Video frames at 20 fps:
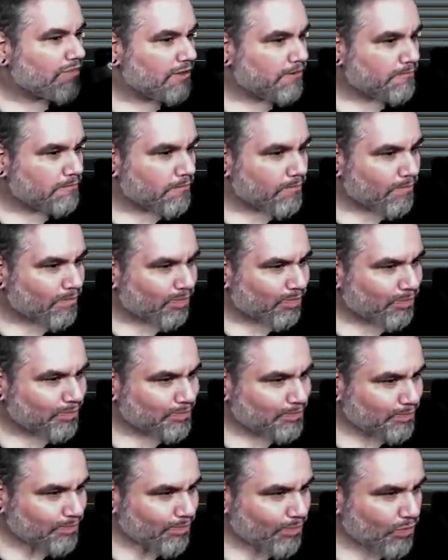Turns our
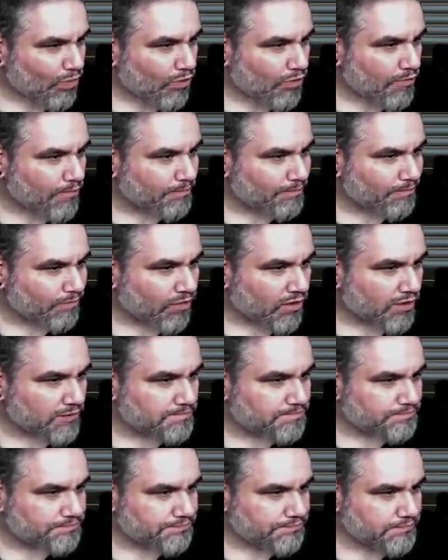Snapcaster Mages
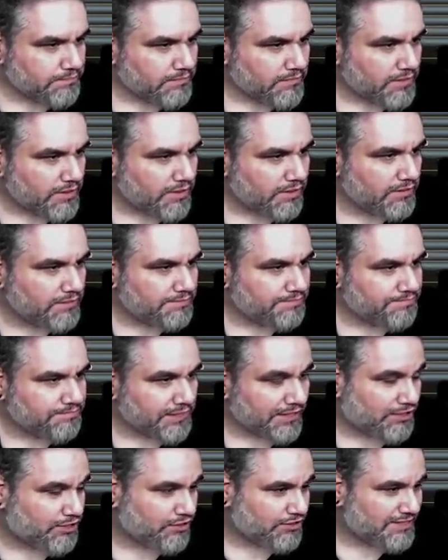into Elks.
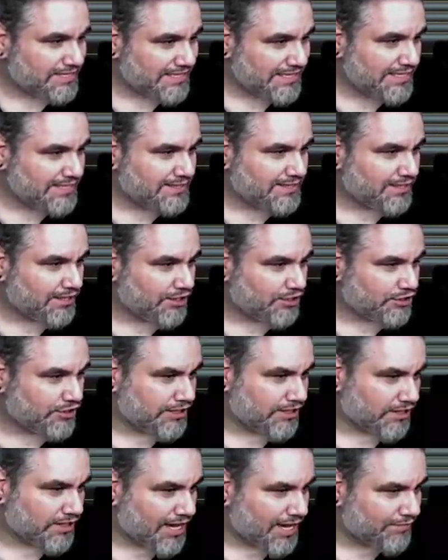It turns these into
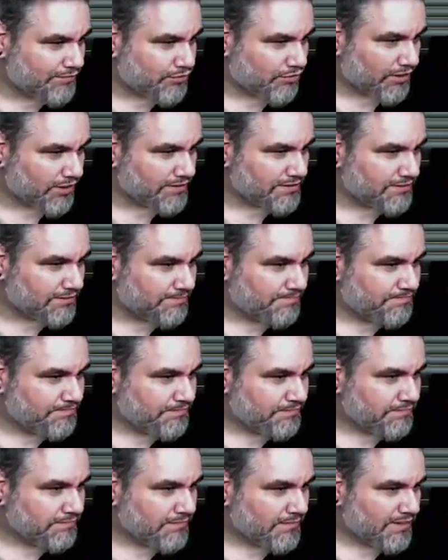into live draws.
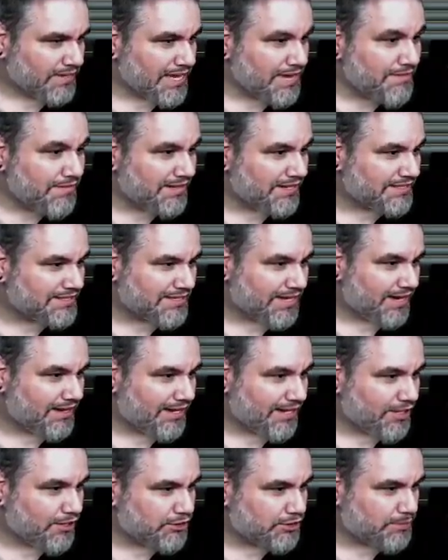Even this guy,
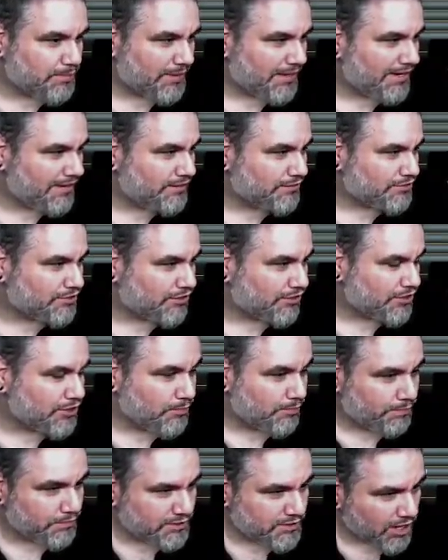like you just played into a turn,
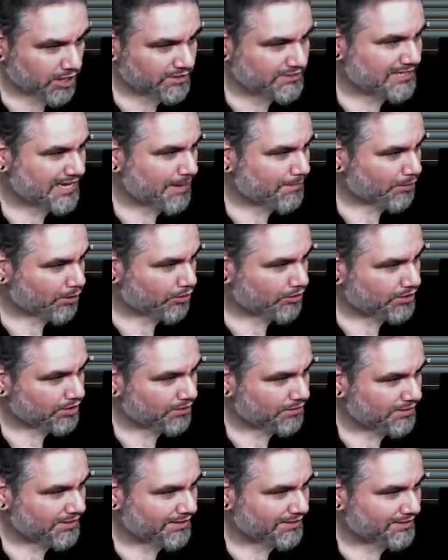you untap
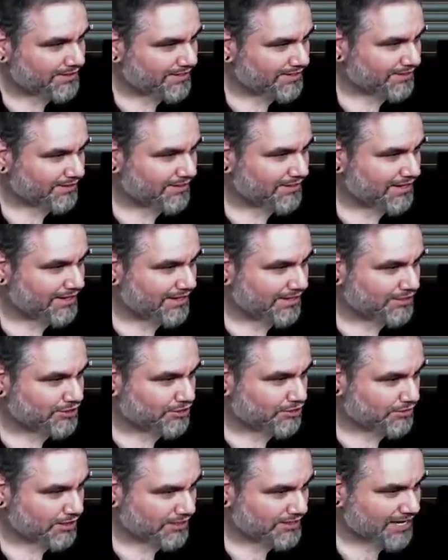Oko and then killed and then
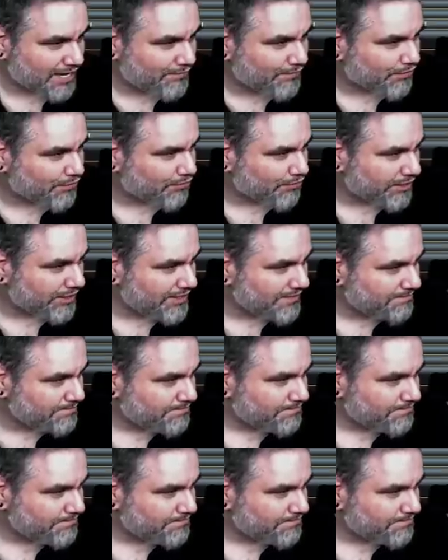just attack for three.